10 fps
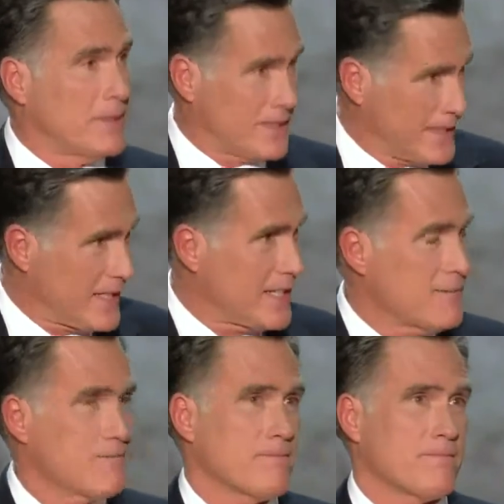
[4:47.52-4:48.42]
But
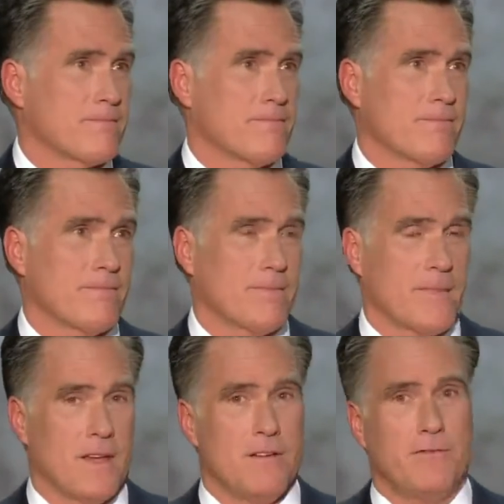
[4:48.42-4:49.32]
today,
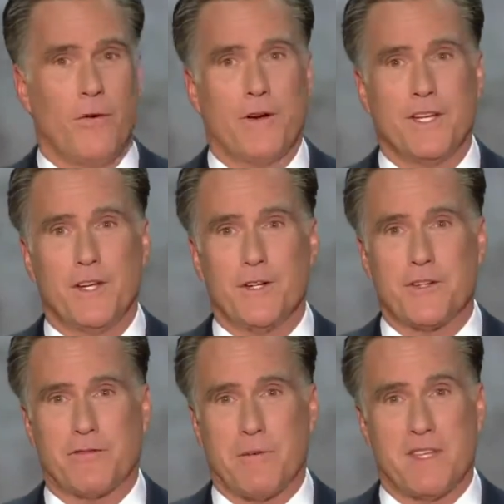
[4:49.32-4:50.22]
4
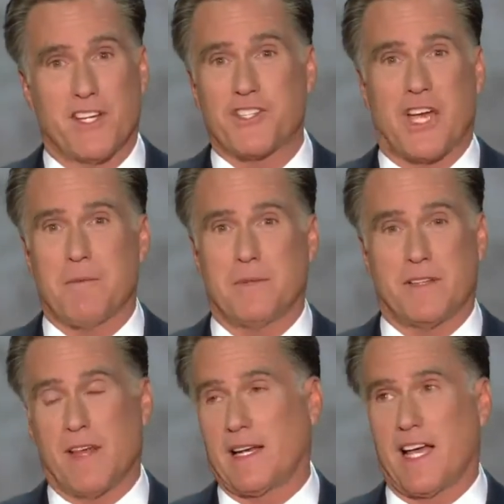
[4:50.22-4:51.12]
years from the
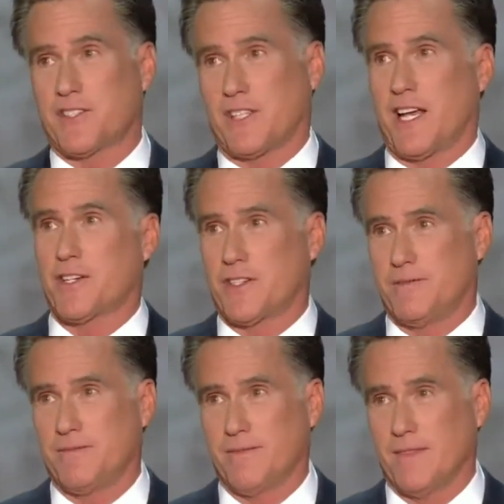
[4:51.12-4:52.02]
excitement of that last
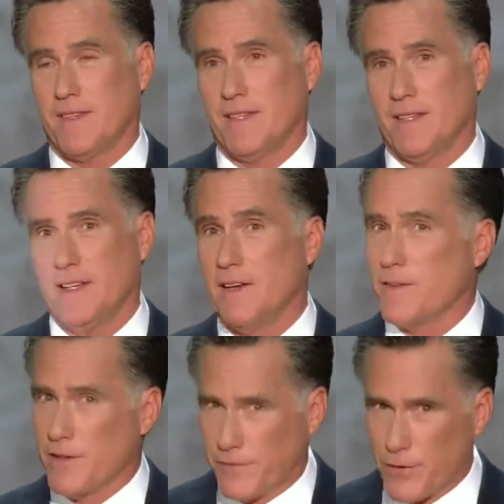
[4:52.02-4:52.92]
election,
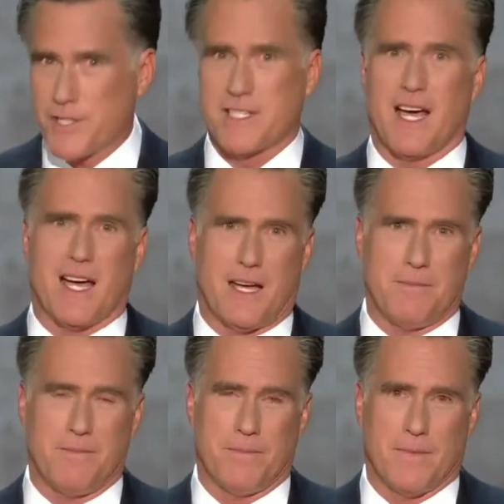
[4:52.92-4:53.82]
for the first
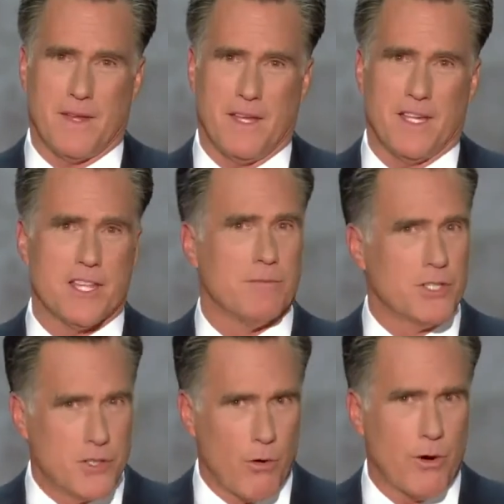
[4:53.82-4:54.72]
time, the
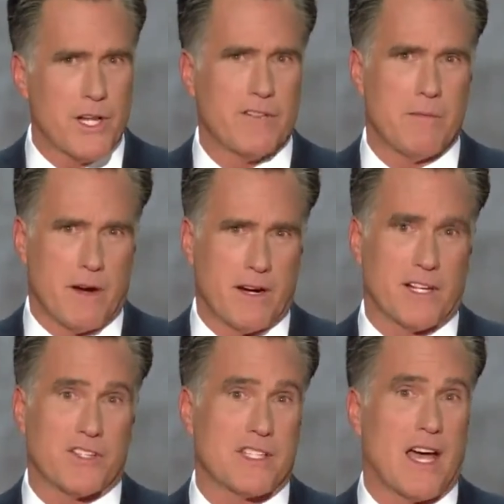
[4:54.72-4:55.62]
majority of
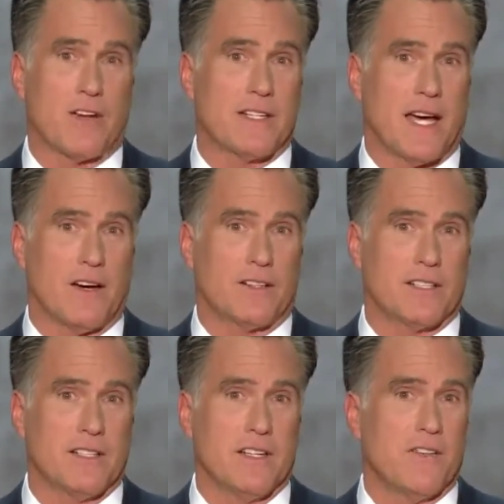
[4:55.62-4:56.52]
Americans now
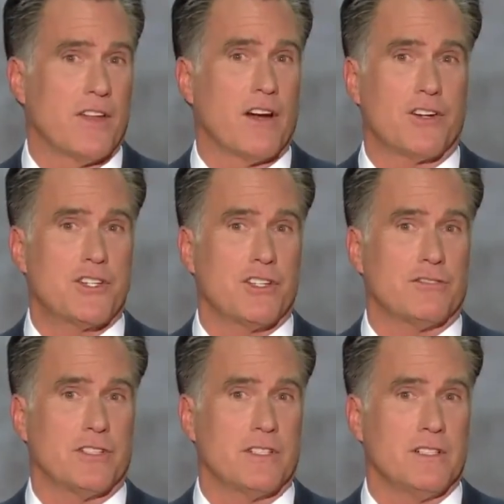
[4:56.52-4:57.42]
doubt that our
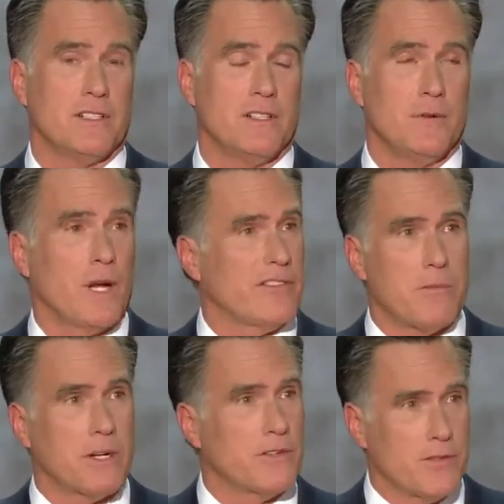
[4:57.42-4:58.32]
children will have
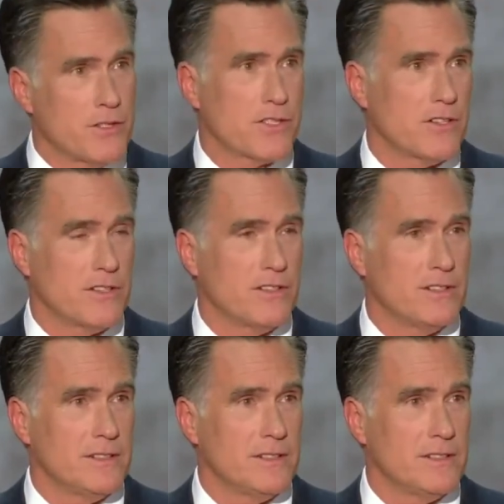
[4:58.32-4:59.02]
a better future.